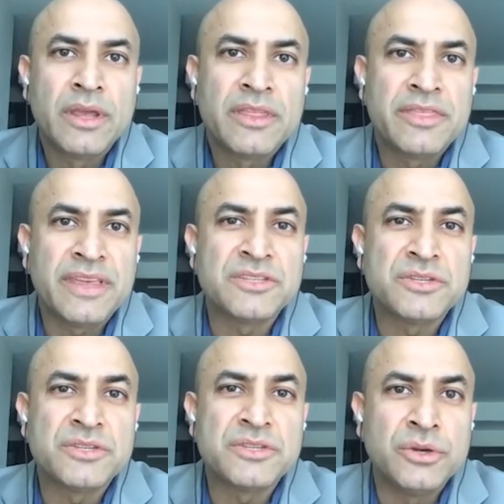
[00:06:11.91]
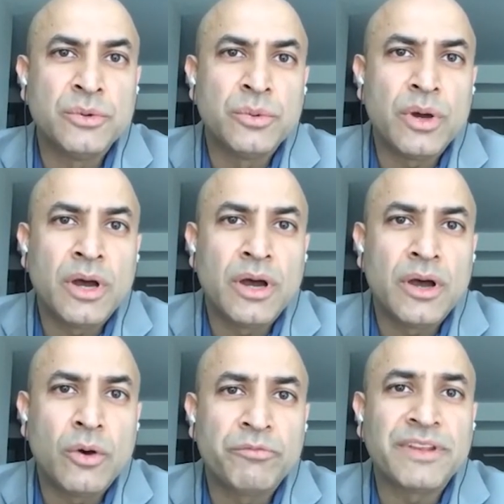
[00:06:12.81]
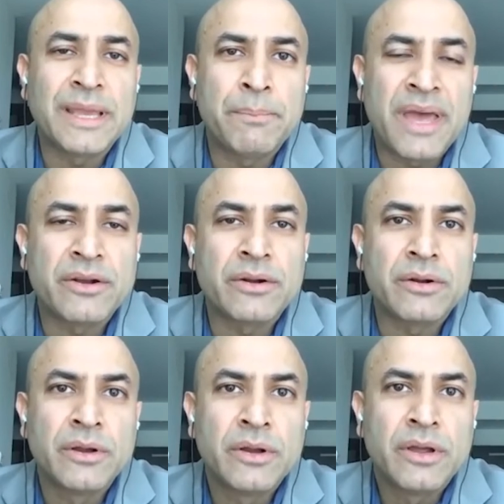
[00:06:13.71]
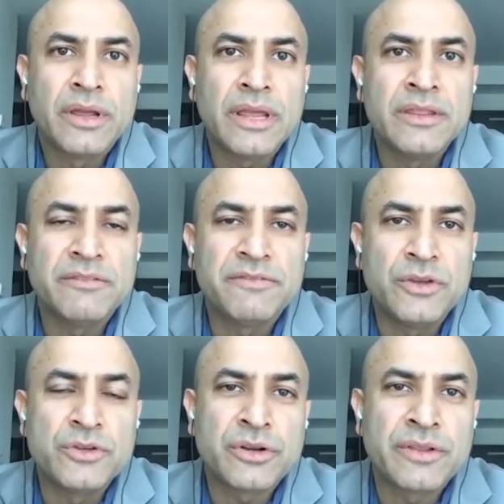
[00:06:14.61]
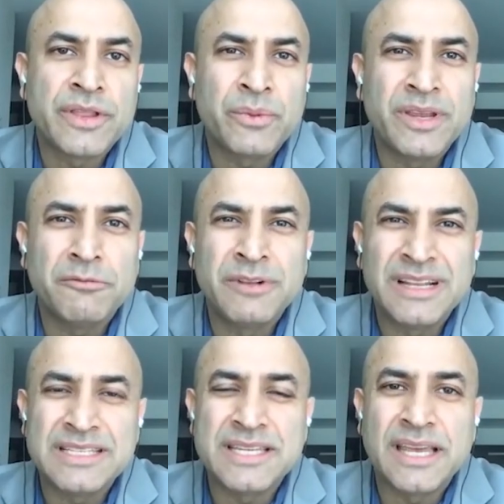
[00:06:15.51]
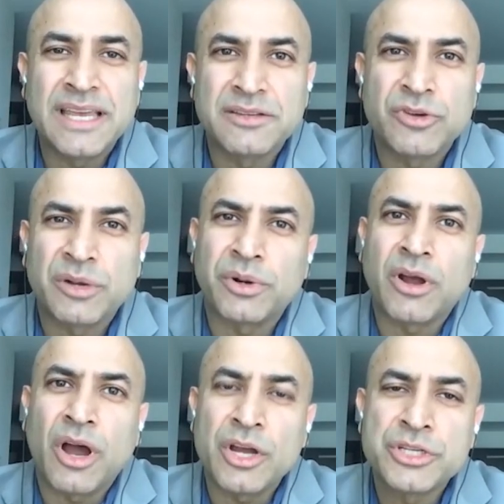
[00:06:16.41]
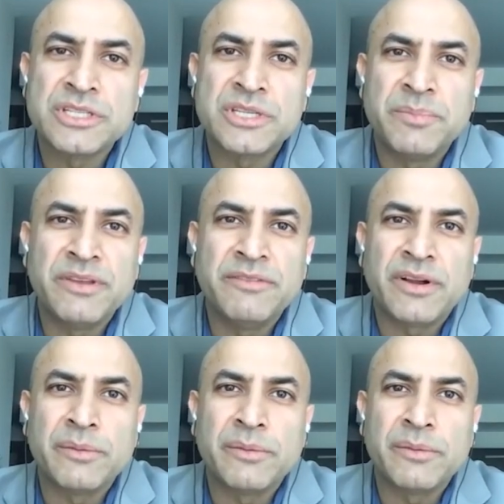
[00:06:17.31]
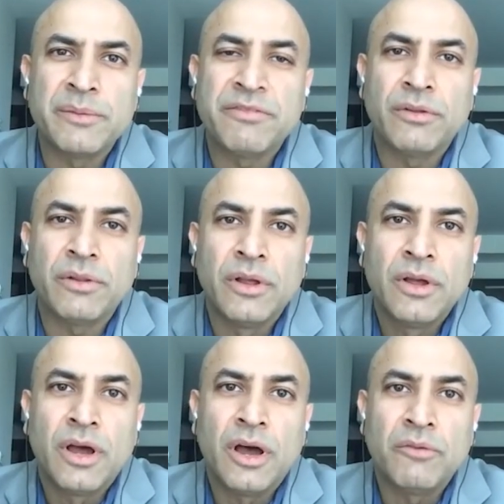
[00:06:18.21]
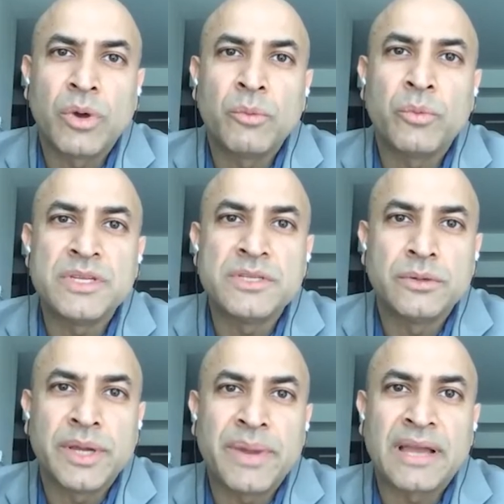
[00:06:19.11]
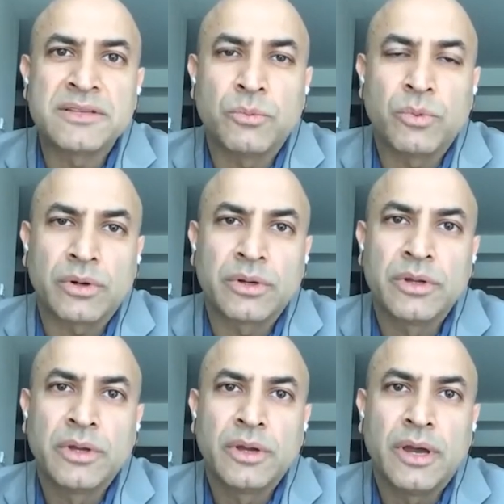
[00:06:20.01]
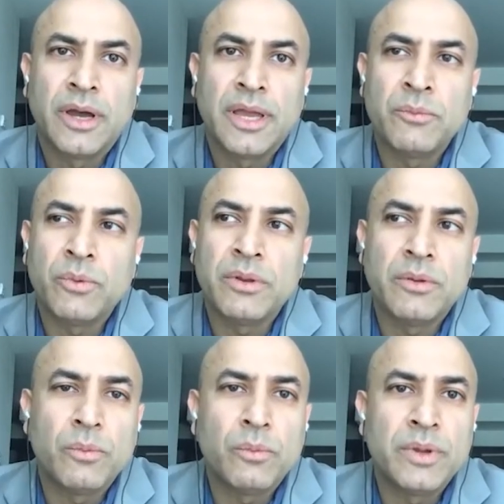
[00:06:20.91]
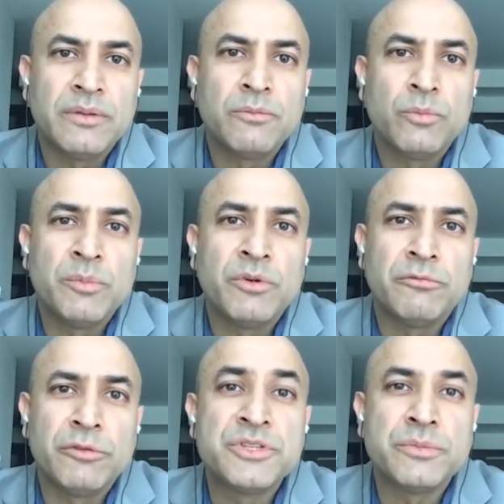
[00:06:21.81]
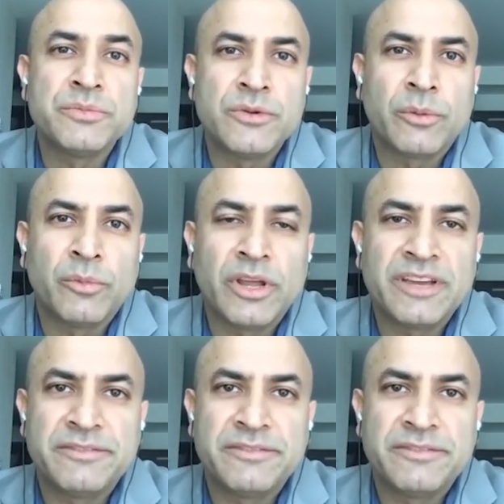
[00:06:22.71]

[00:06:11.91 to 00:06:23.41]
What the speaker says: things do hopefully get better in the future, that we really take strict precautions and be very mindful of when we do get back to work and when we resume to normal life.